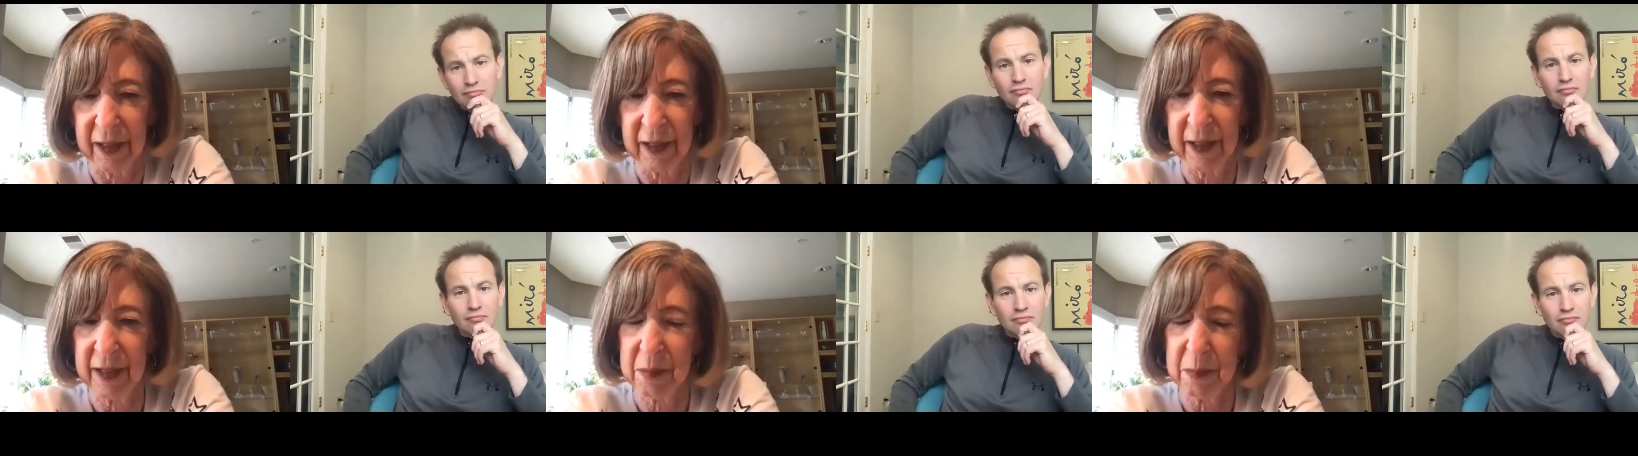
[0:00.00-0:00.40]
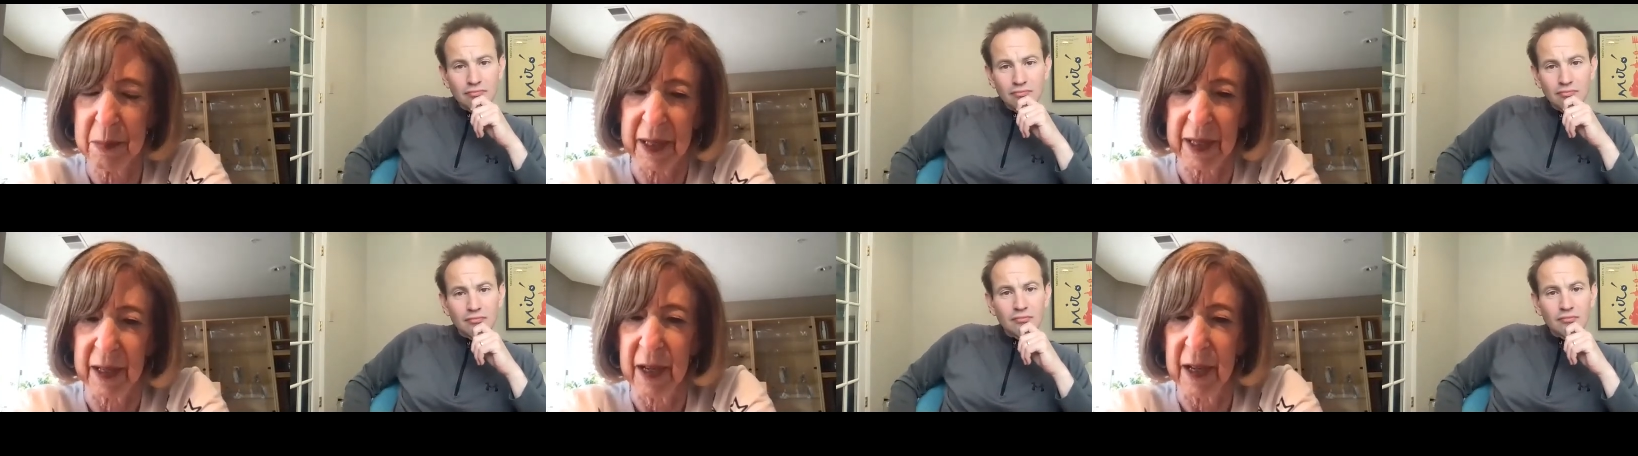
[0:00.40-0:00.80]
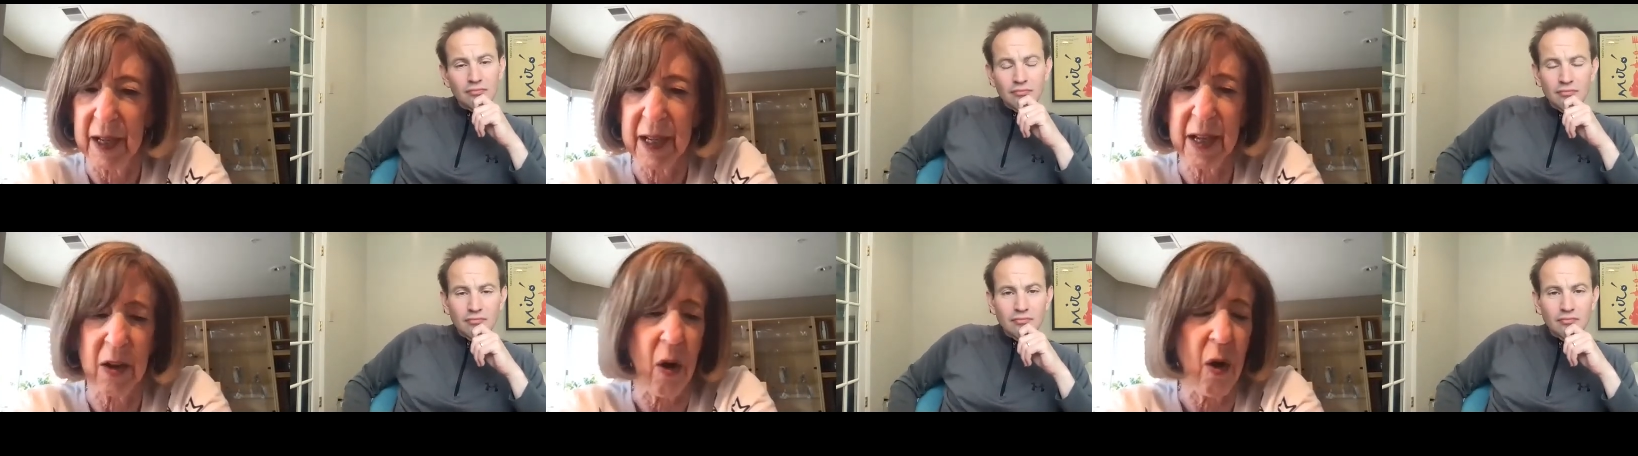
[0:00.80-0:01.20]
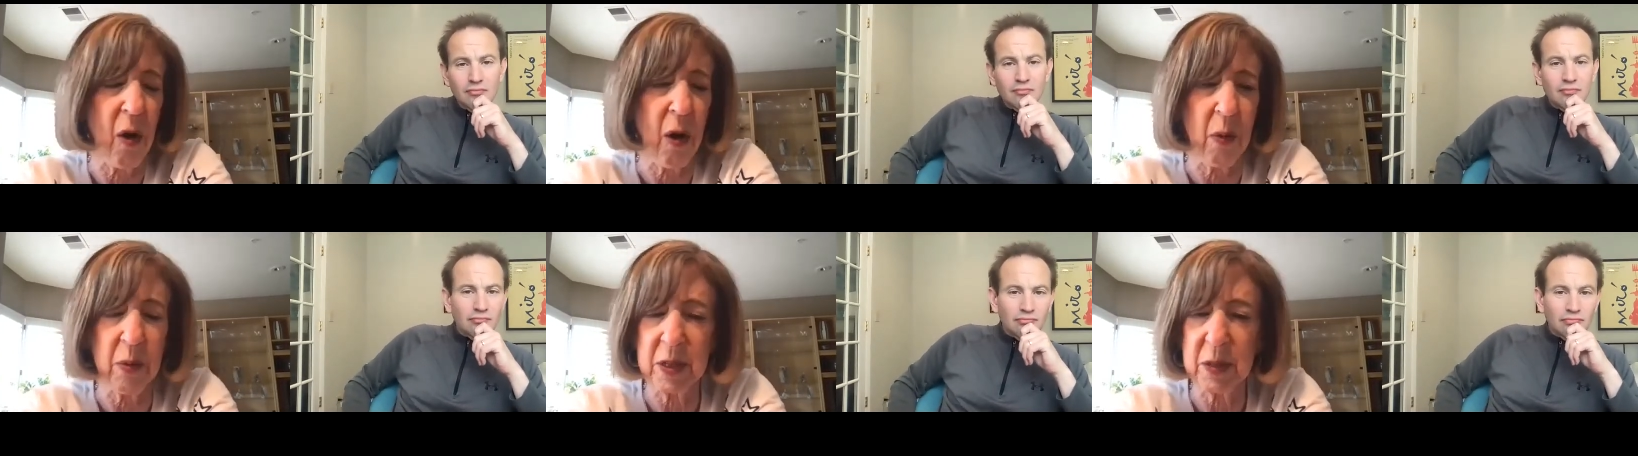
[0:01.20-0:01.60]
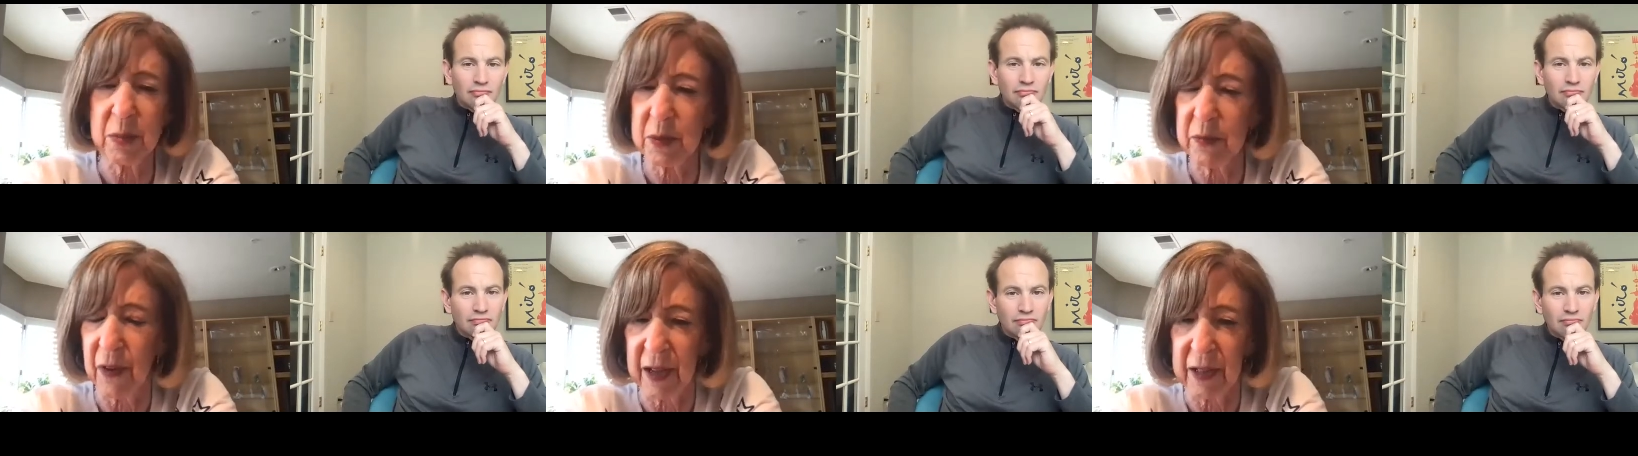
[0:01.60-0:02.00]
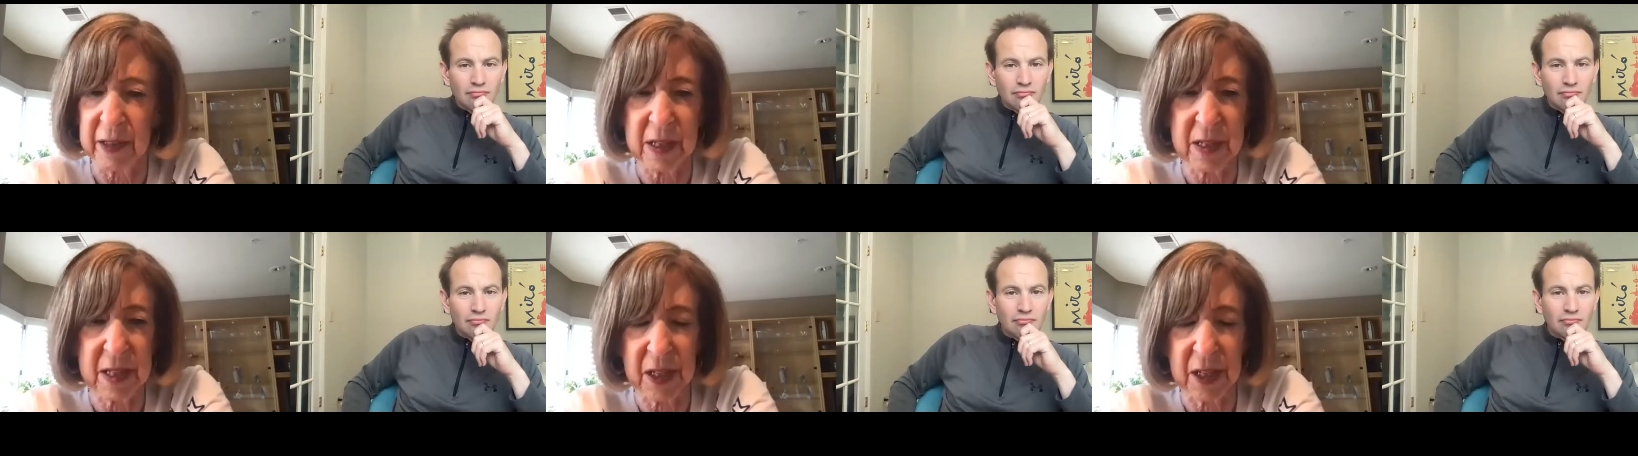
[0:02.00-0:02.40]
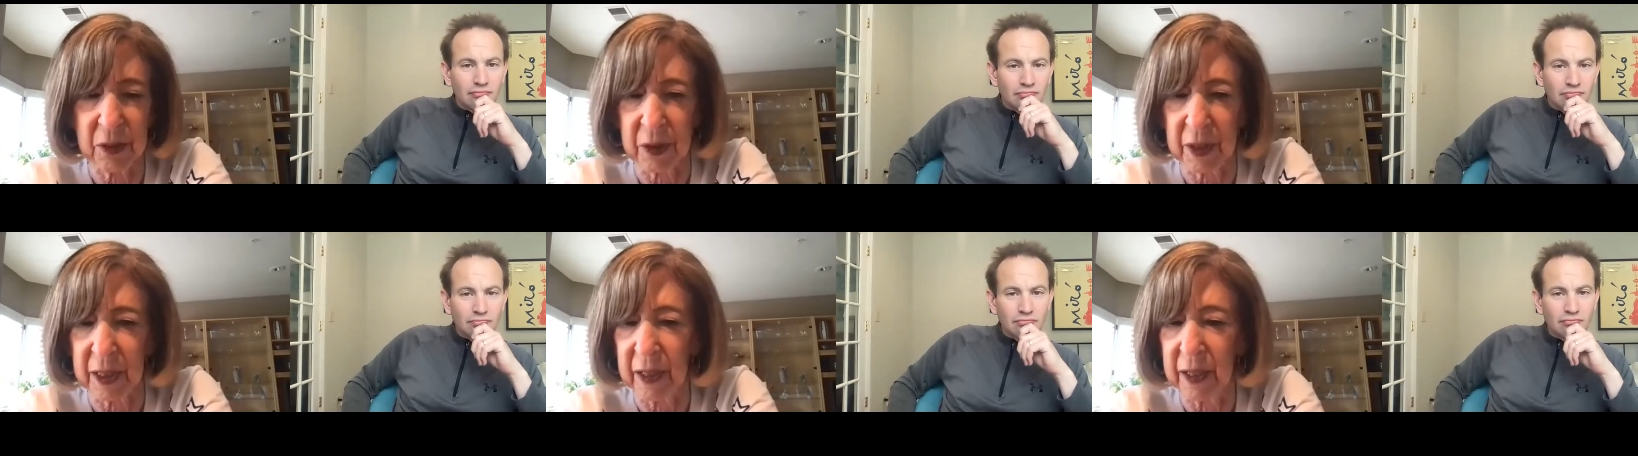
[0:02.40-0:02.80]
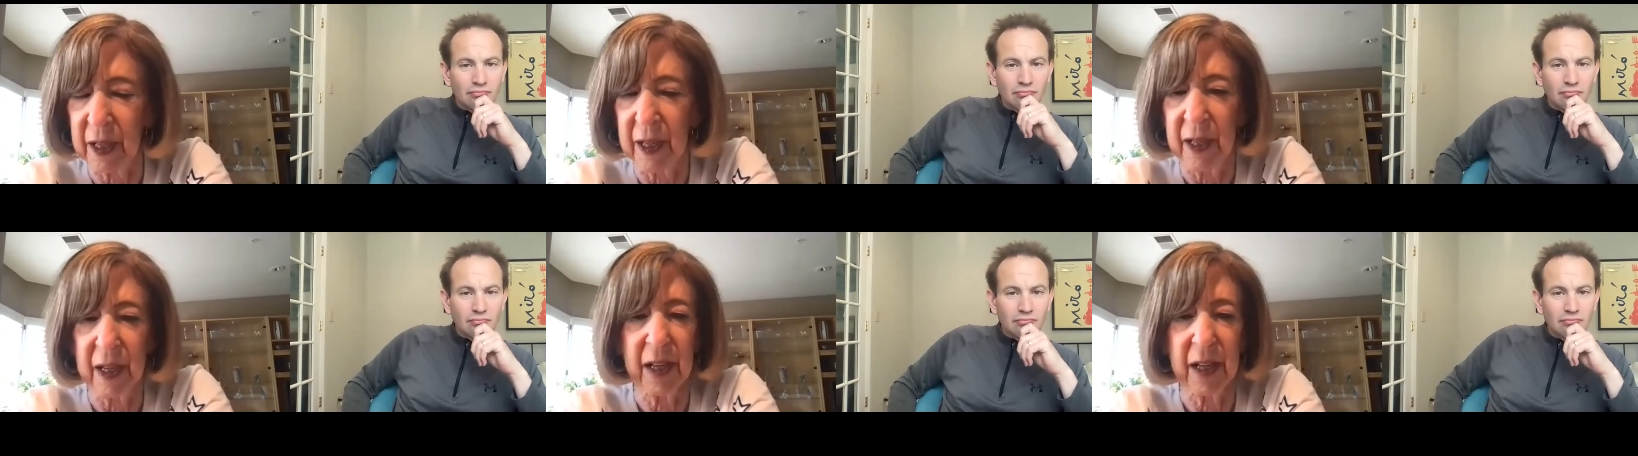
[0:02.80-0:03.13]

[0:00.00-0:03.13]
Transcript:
Speaker 1: in me. He always was volunteering,